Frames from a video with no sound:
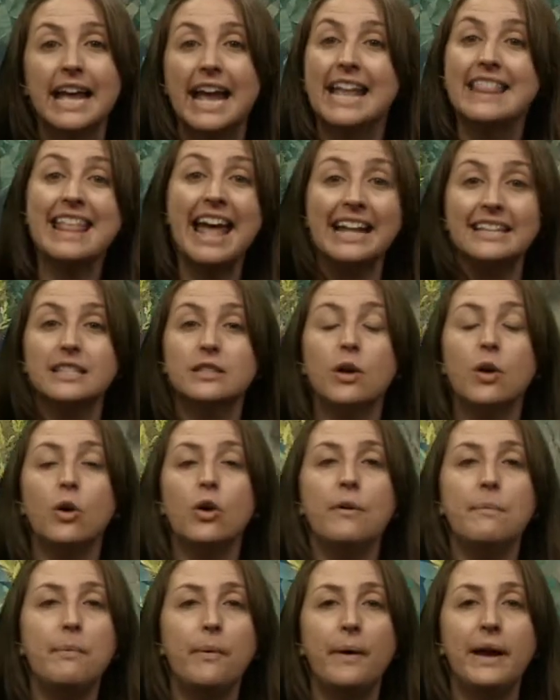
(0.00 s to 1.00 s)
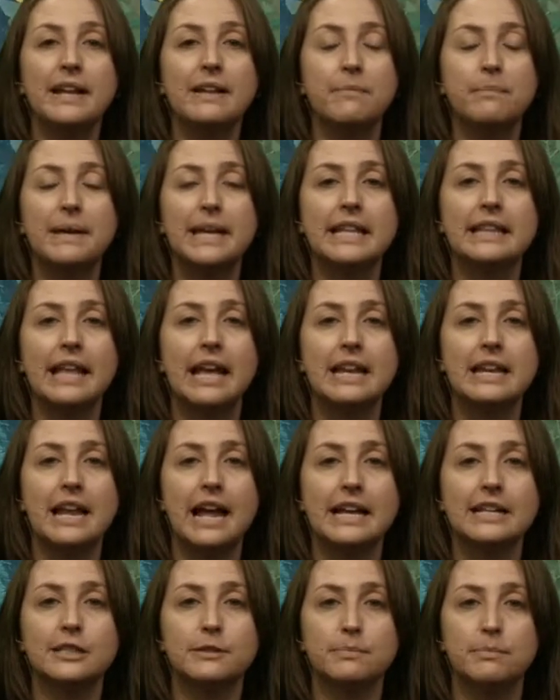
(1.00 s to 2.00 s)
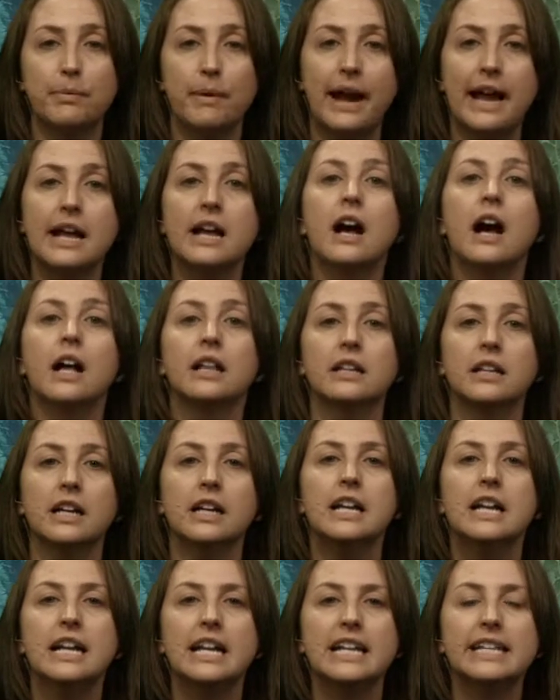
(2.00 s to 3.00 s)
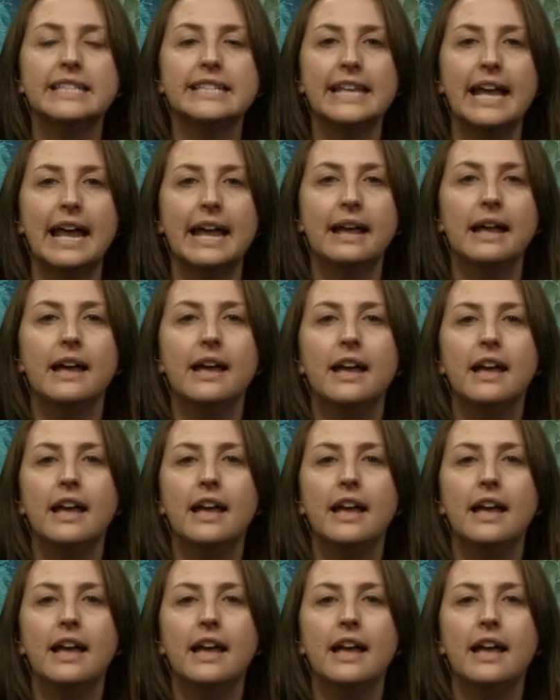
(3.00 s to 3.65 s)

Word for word: And that's the whole point of being that nice, bright color, it's saying.